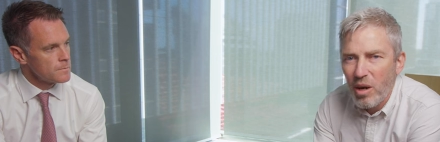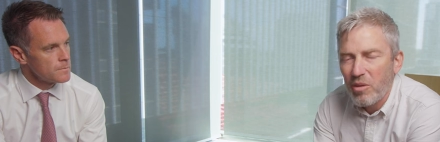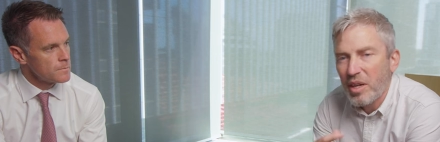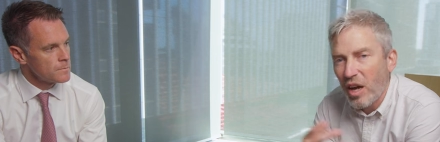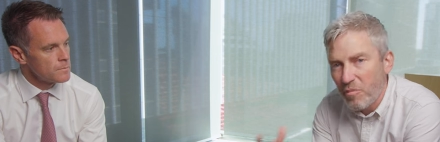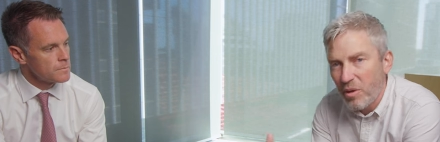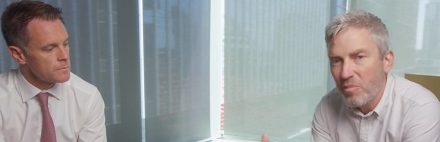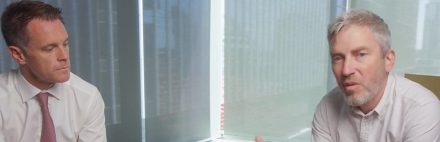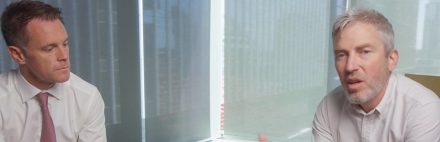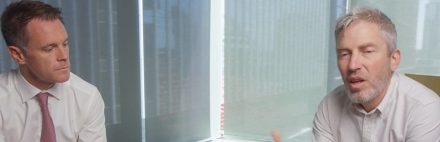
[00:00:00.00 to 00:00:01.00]
Speaker 1: both
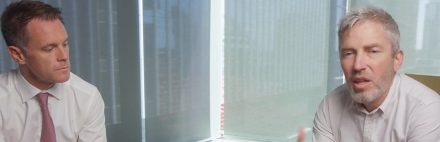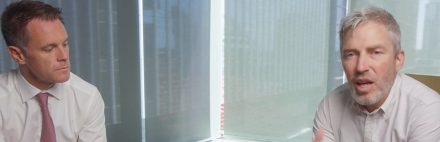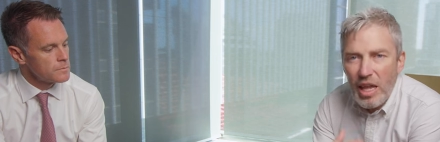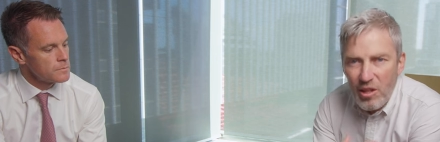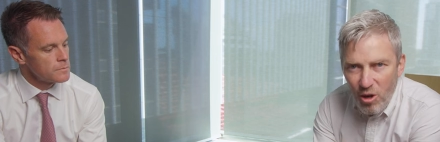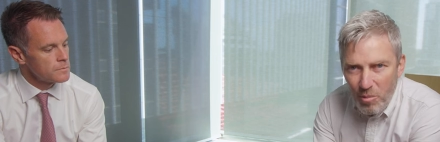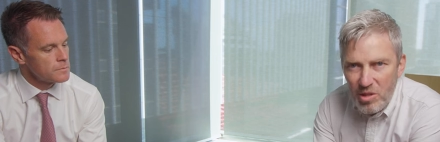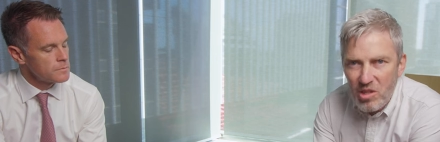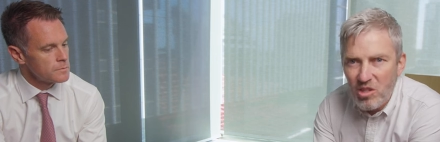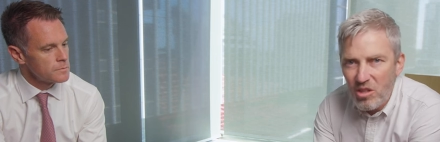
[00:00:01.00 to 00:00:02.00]
government and the
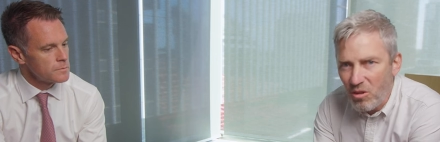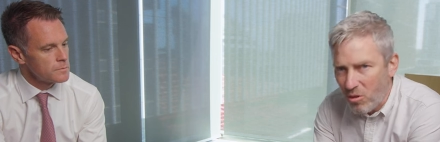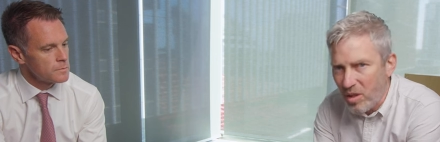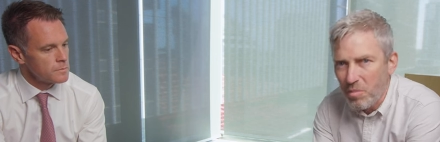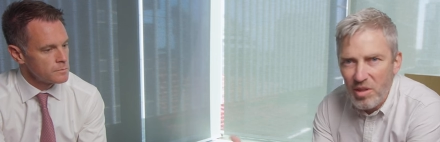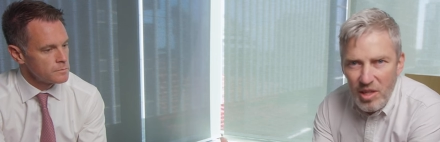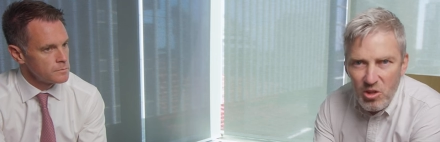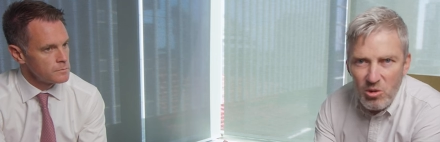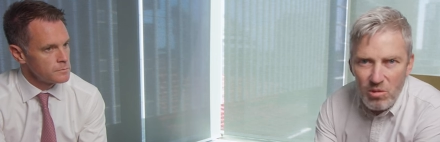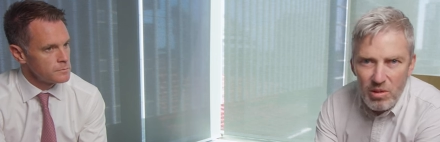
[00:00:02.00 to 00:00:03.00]
opposition, who are the
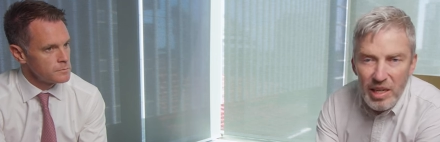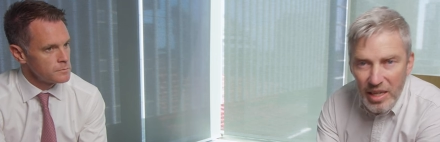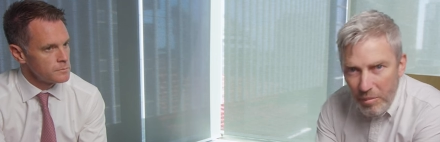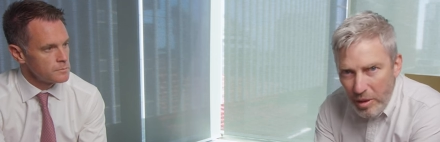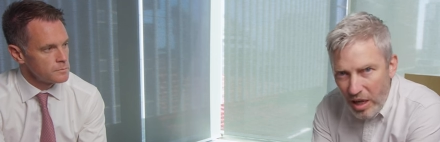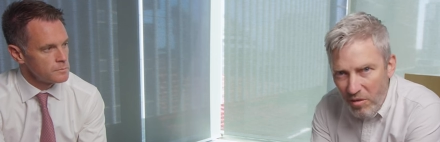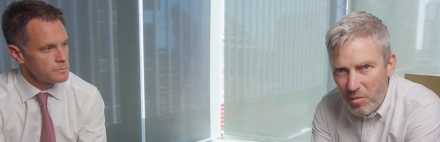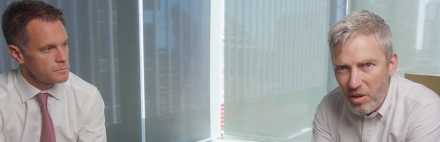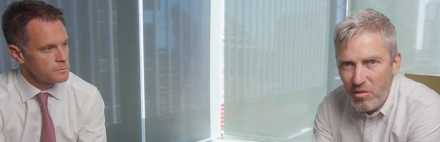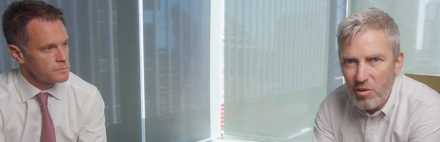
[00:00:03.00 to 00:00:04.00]
potential incoming
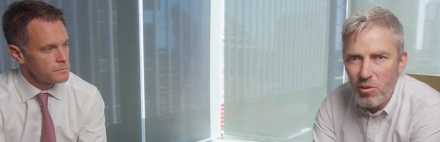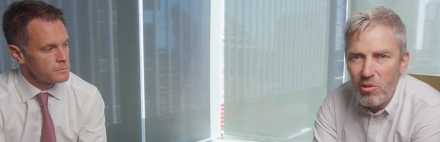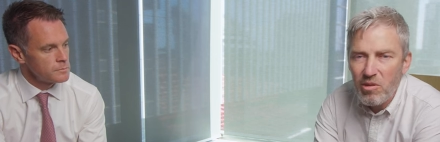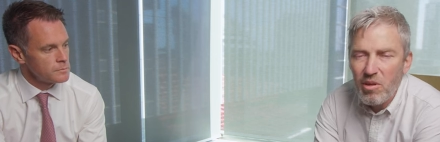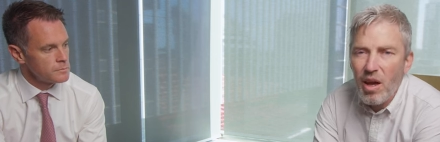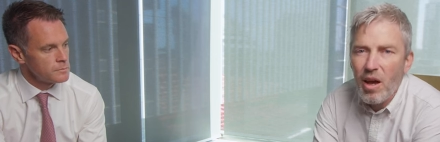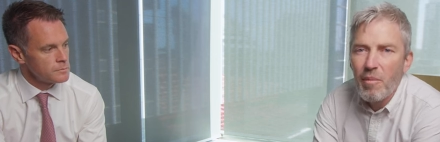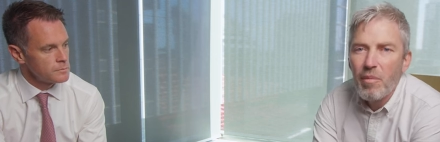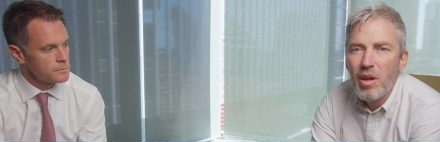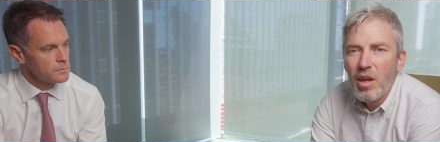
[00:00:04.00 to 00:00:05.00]
government, of course,
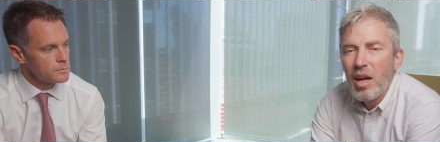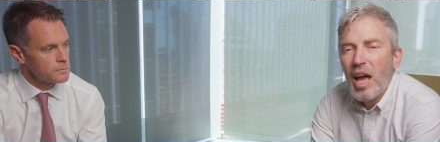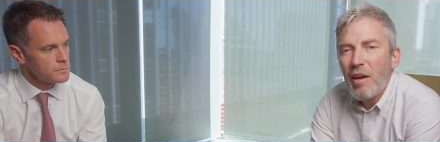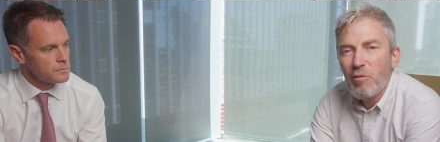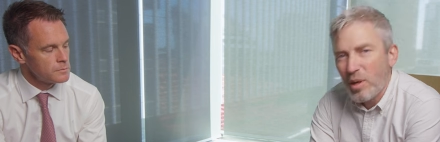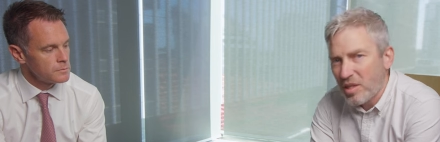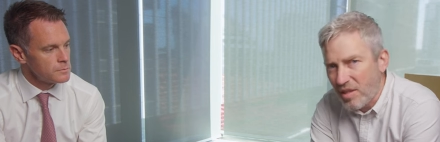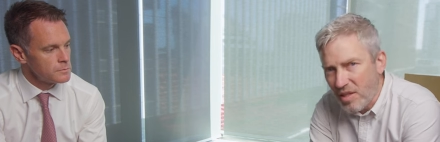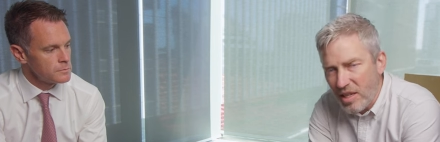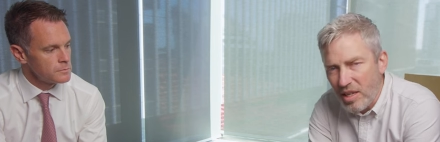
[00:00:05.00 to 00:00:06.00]
um, have
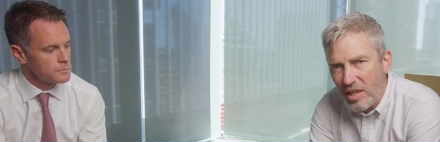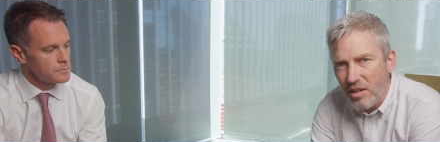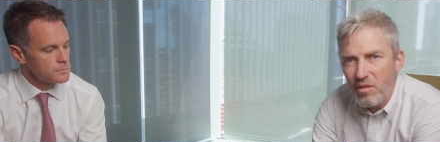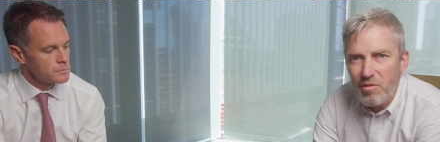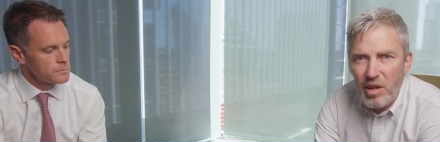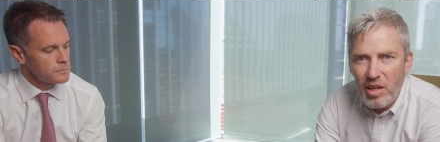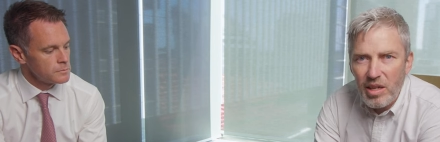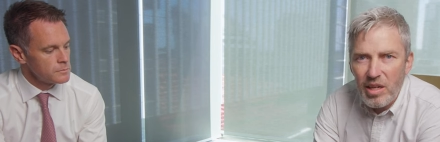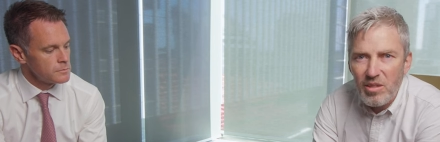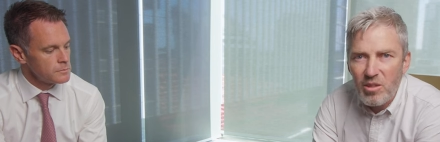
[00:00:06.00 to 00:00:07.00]
Western Sydney
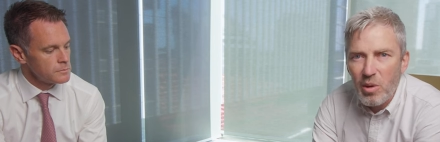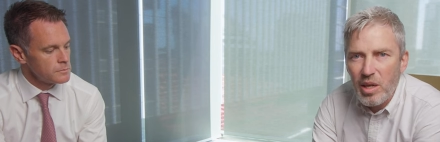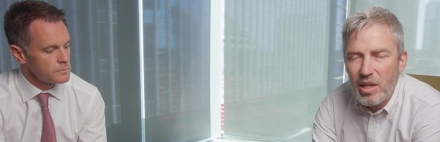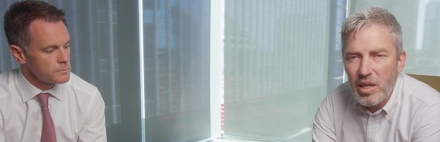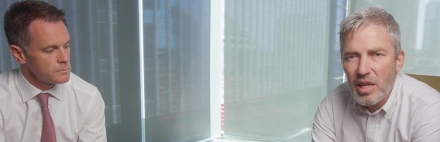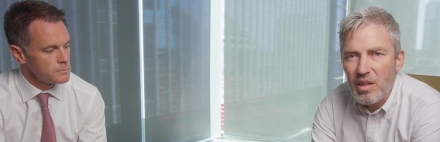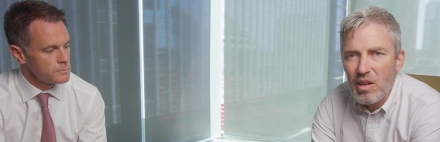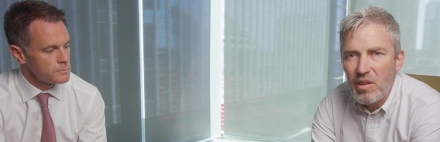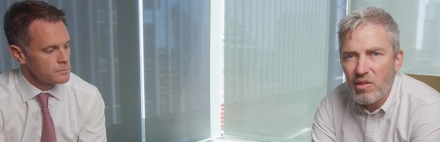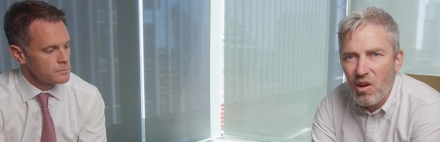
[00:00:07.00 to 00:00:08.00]
fairly and squarely in
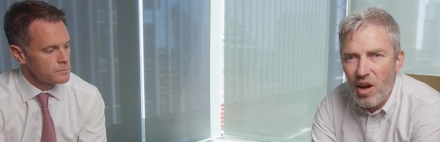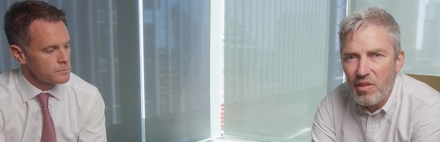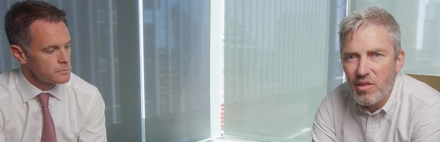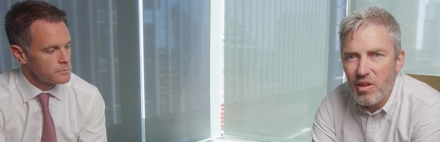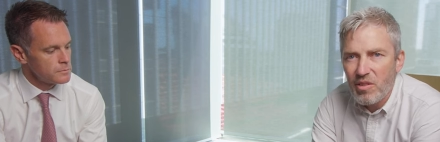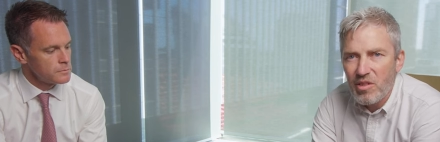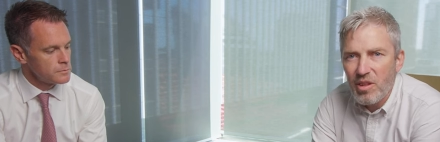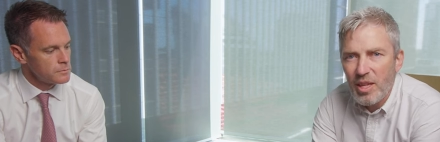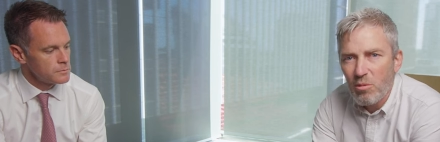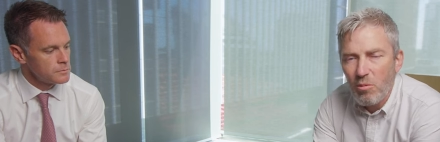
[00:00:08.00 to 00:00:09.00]
their sights. And so
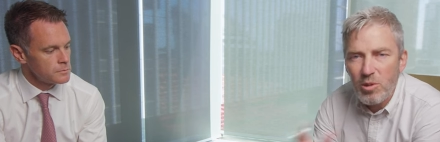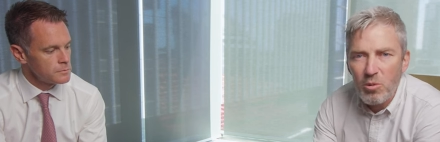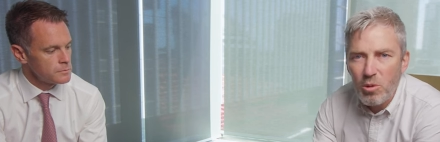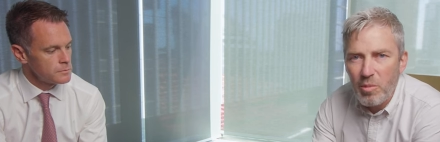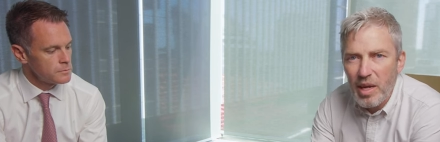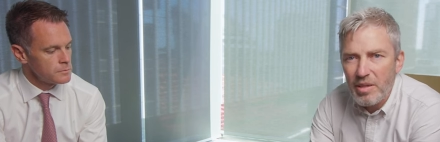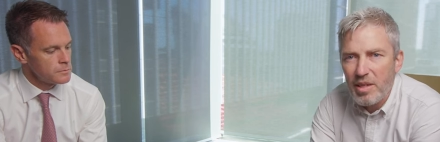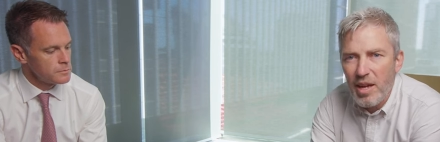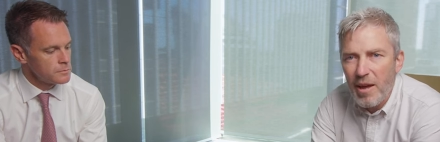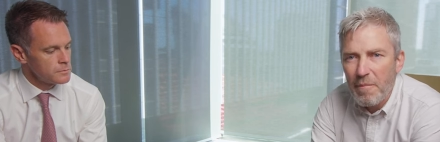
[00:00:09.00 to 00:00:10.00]
that's what we'll talk about
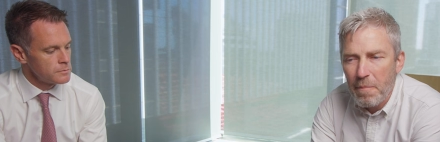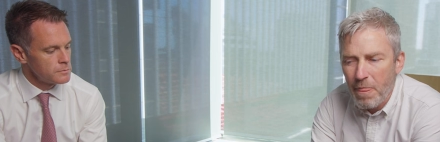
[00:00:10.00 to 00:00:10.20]
today.